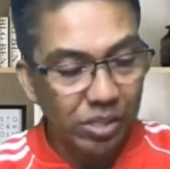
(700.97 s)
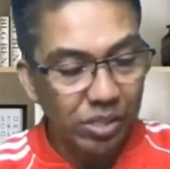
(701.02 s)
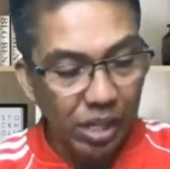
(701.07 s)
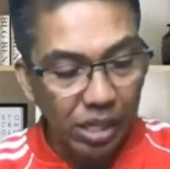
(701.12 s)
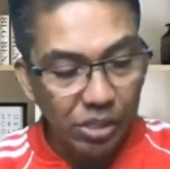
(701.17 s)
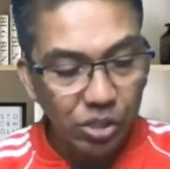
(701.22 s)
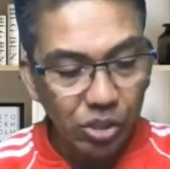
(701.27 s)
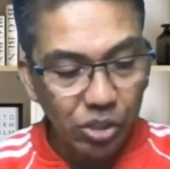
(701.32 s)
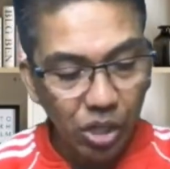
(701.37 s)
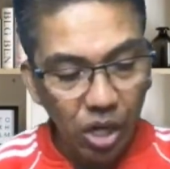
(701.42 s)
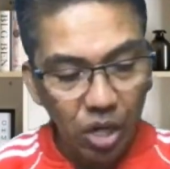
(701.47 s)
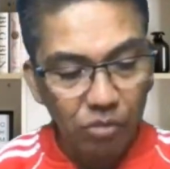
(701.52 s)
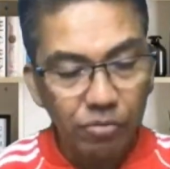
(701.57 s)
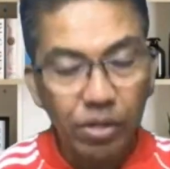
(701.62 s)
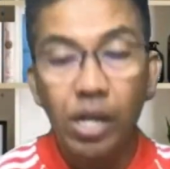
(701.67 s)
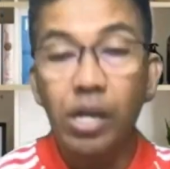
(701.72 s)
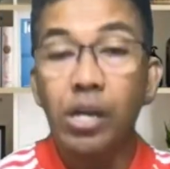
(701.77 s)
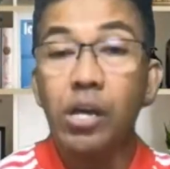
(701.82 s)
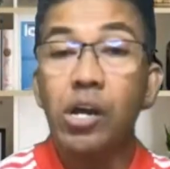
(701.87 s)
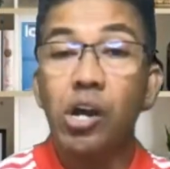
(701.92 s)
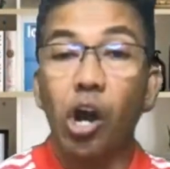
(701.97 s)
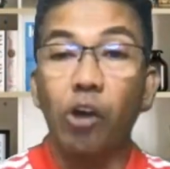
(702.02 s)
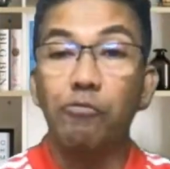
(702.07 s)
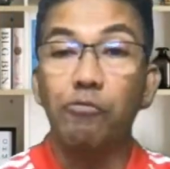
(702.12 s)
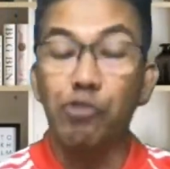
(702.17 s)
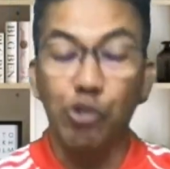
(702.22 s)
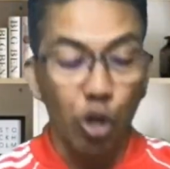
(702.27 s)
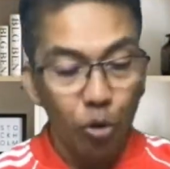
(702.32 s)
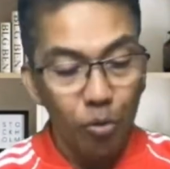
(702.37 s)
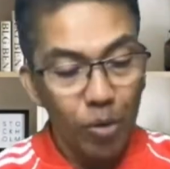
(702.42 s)
sons of
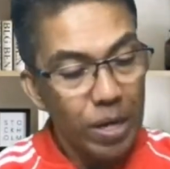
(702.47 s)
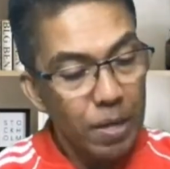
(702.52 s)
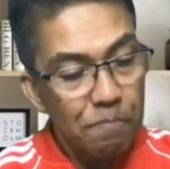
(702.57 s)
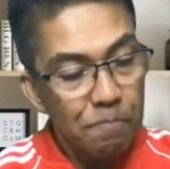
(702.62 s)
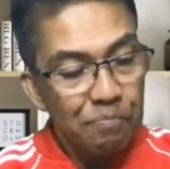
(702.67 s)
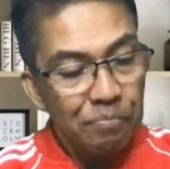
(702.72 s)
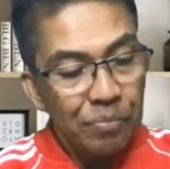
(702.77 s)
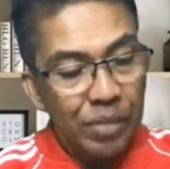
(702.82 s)
Noah.